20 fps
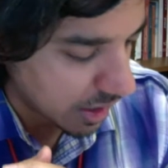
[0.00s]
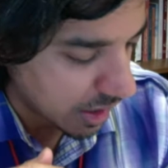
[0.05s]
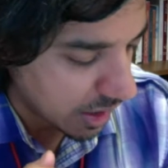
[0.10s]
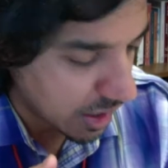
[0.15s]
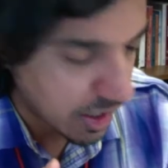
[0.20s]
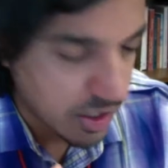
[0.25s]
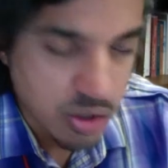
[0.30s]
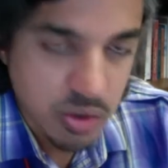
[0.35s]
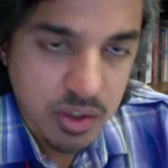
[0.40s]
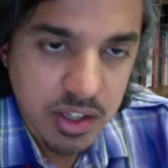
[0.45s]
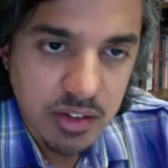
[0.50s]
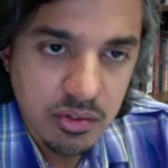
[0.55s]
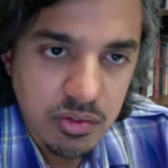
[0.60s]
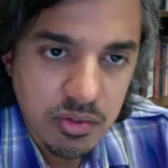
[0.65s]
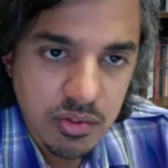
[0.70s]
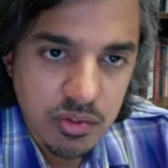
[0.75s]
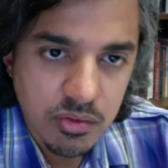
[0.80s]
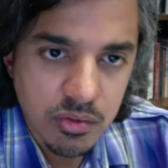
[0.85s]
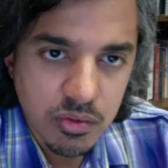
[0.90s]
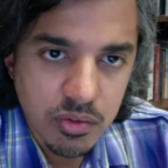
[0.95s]
You
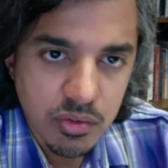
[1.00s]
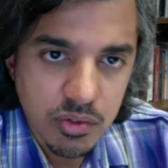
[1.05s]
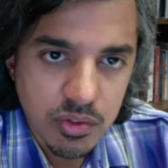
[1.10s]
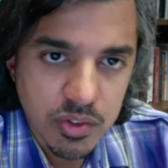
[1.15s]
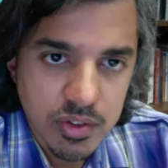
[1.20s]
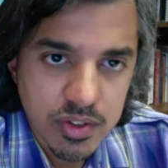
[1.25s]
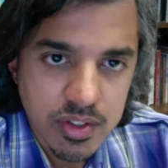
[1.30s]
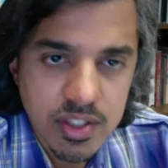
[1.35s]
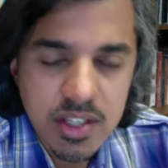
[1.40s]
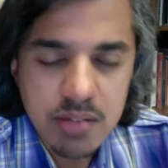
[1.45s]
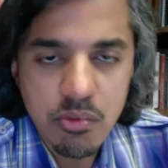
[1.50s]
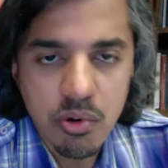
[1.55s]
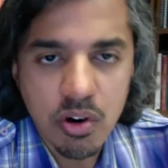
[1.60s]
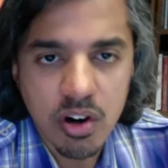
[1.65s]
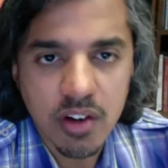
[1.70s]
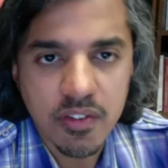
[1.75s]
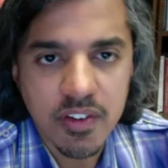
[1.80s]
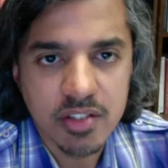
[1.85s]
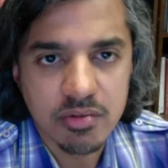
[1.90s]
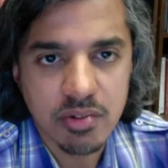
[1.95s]
can see more
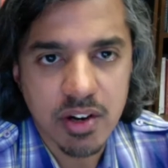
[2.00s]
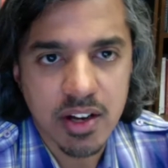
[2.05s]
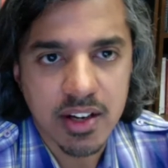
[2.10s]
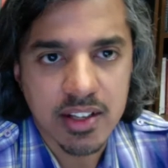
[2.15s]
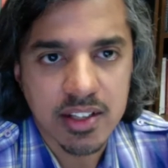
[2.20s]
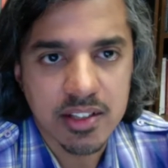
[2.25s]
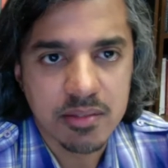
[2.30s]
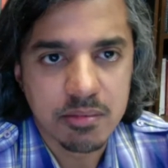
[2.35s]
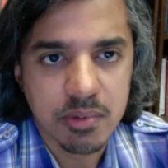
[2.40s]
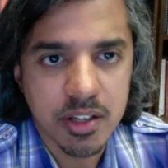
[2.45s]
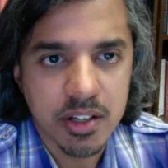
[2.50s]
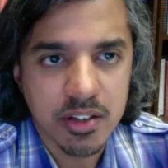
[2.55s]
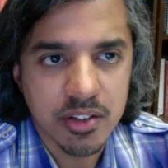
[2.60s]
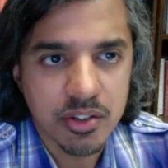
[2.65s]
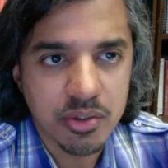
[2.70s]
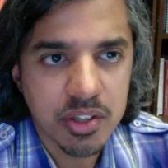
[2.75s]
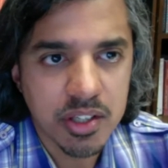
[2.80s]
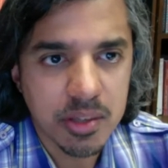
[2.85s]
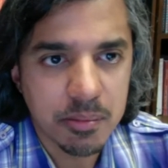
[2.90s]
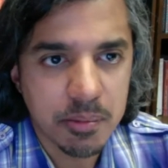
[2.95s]
of his writings, but
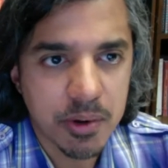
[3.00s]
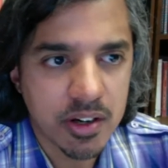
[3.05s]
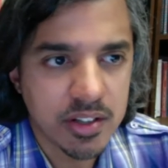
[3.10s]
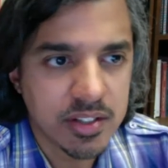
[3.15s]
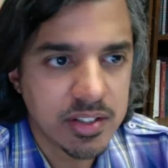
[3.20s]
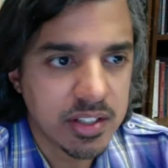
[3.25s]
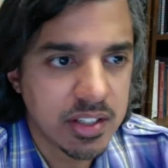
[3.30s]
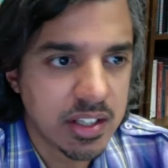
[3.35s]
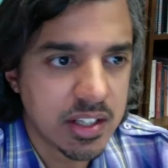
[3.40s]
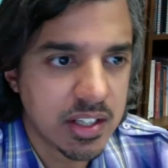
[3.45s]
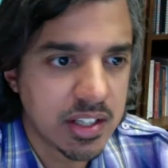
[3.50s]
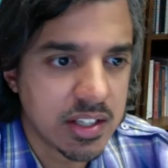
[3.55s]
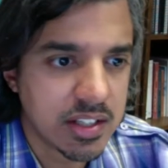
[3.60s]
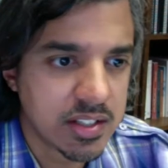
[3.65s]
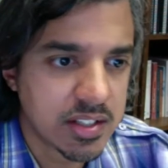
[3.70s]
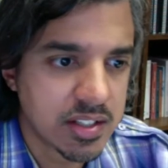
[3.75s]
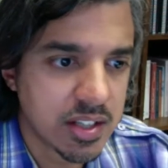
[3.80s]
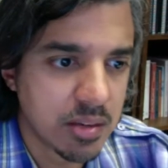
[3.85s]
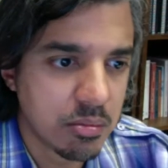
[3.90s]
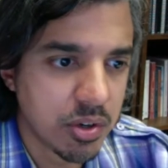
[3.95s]
Trita Parsi
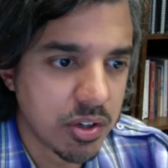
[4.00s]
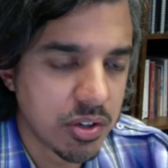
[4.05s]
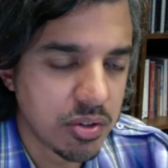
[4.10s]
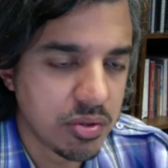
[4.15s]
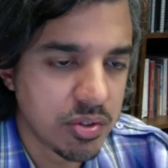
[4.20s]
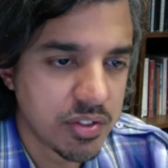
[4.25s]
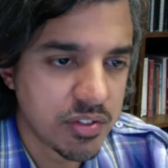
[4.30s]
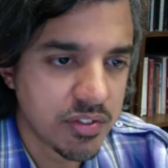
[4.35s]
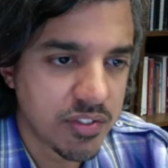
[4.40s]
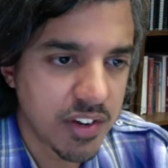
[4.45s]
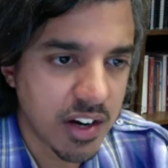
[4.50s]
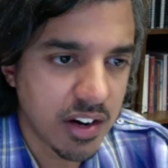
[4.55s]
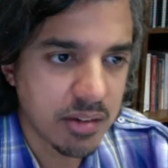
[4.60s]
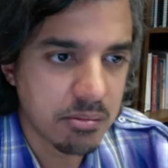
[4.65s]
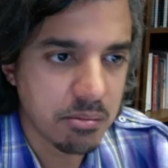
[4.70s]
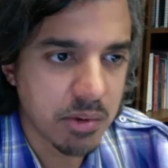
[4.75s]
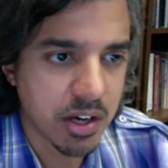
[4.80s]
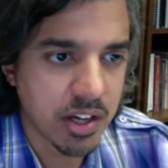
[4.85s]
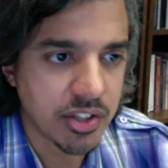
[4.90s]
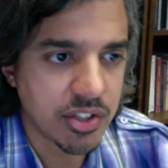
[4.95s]
is someone who is very
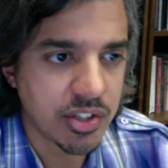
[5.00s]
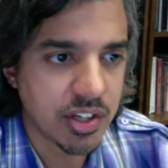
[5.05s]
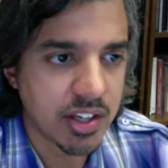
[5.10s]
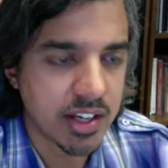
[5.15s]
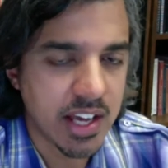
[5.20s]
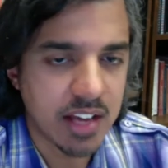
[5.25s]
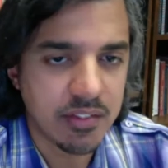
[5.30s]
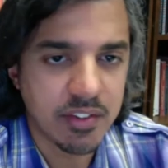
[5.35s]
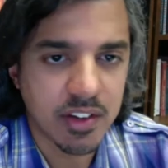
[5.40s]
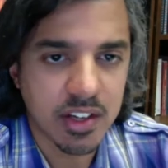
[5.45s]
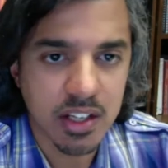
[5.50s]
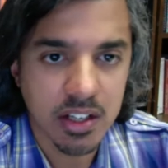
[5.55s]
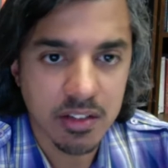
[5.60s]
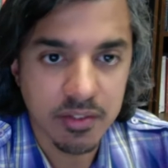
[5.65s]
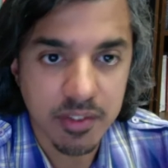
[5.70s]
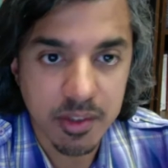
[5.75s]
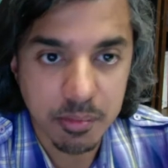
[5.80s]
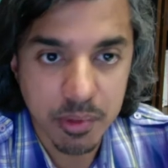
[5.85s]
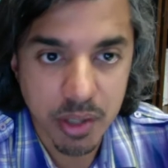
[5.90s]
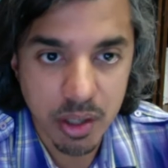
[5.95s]
much an advocate of
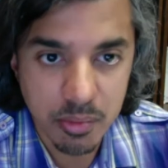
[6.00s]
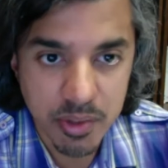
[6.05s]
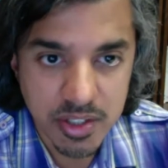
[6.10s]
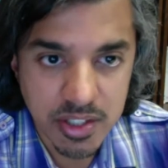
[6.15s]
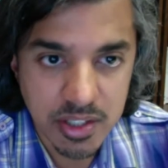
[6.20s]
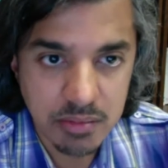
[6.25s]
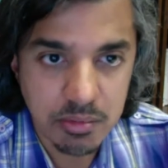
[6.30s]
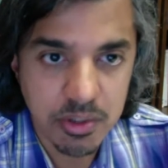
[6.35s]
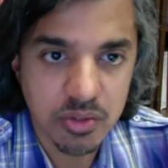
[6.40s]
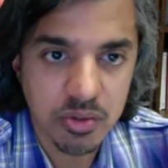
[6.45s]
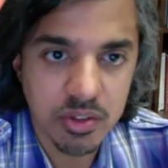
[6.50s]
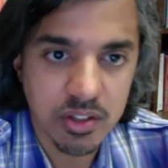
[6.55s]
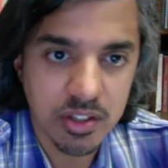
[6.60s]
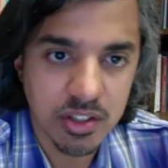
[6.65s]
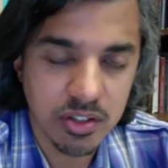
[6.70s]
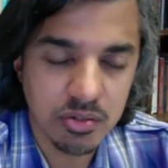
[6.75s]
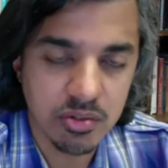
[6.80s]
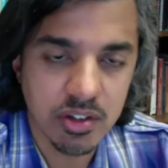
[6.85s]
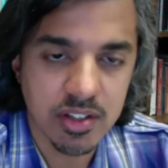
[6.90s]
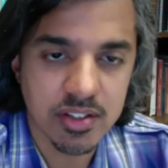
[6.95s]
diplomacy between the
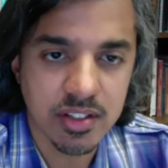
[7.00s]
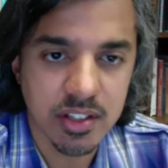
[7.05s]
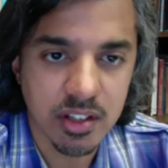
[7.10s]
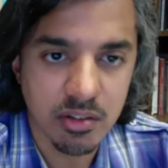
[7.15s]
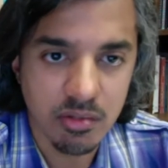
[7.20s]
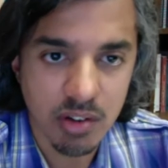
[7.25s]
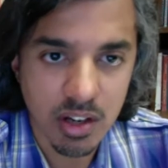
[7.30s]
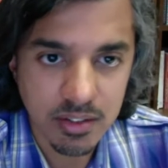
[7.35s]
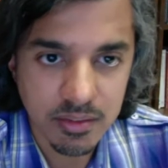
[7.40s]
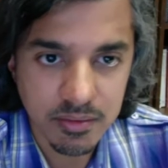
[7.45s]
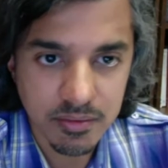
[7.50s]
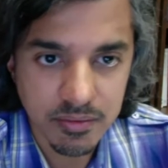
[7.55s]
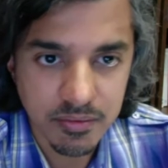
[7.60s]
U.S. and Iran.